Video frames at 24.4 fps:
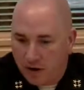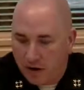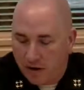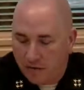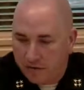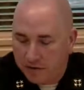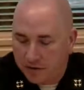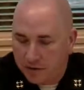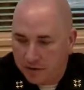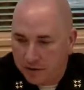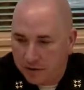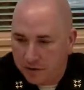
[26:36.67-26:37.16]

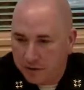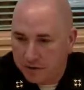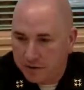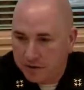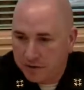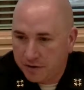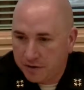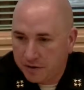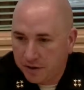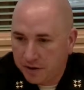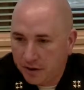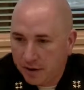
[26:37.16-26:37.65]

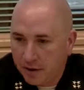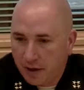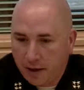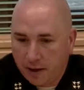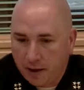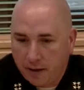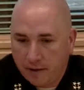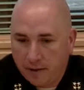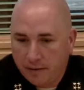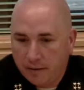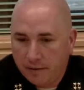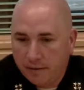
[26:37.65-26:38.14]
officers.
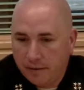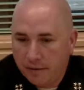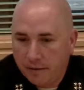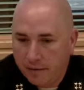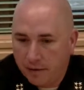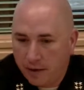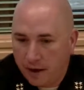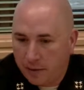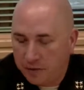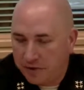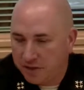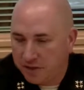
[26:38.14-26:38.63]
And
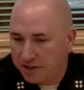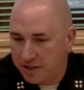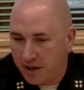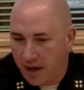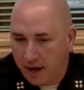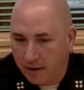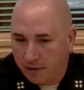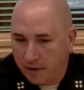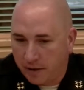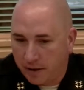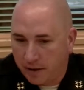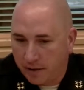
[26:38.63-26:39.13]
I would just
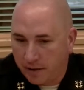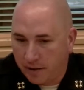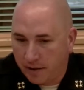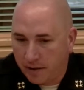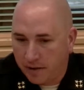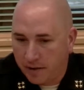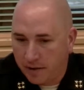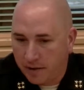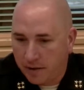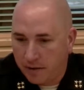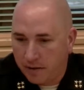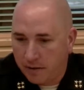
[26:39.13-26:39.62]
highlight
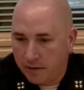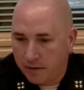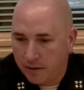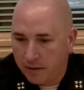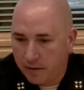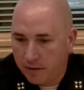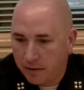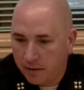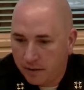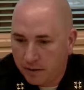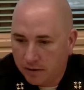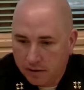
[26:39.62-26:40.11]
the
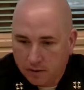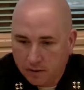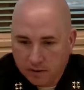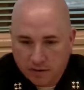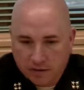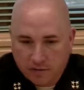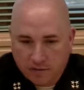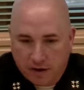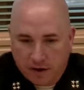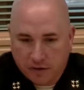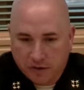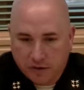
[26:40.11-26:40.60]

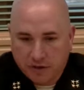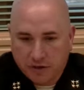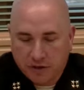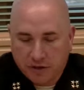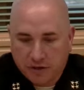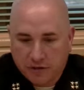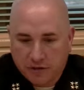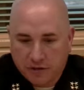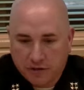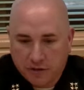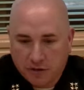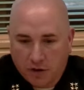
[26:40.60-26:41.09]
fire
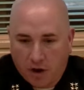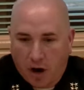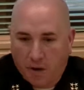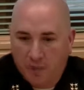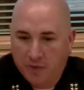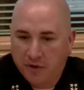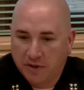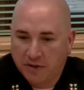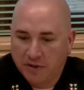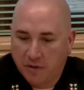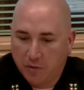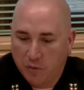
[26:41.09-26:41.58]
chief's
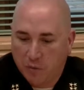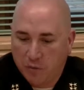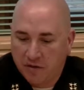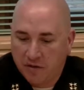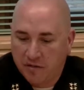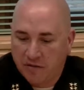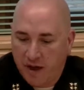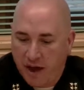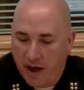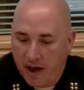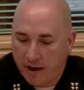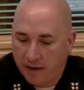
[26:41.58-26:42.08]
comments that
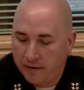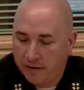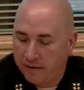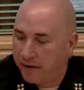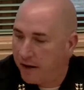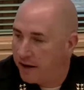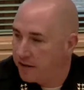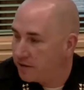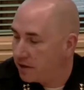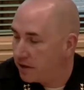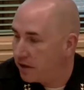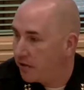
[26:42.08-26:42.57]
we've had
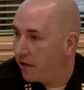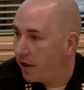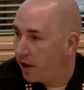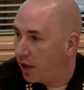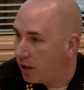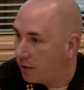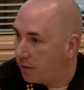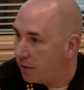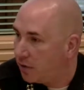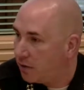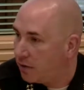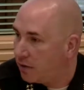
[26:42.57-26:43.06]
testing
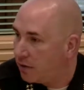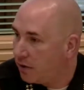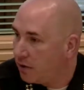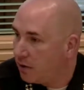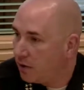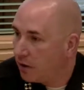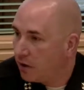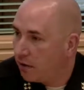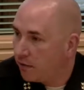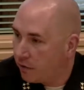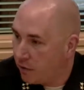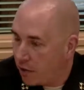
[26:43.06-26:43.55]
available
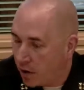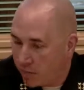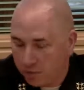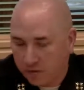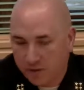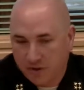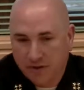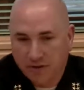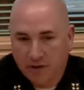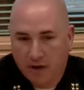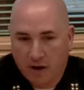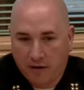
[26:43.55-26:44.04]
for our
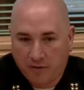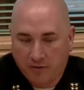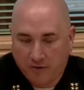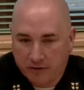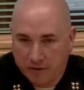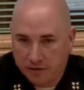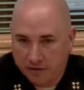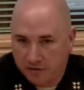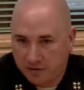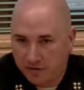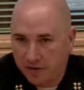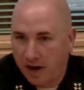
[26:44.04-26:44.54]
police
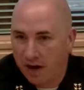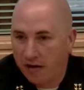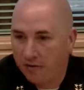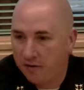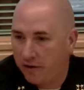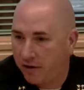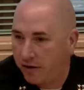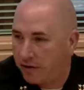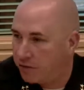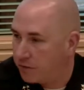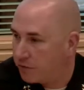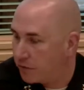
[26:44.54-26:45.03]
officers,
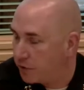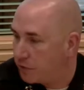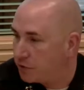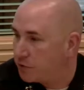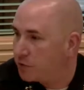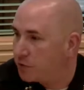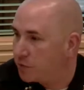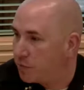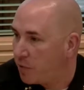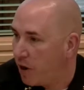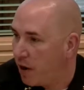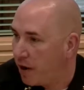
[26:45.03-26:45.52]
firefighters, first
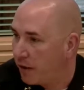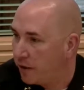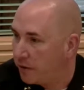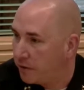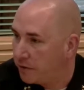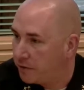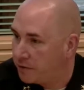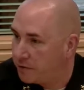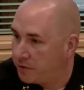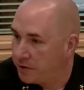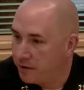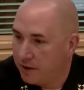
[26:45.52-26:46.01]

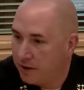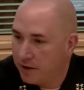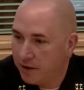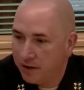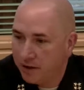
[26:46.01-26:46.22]
responders.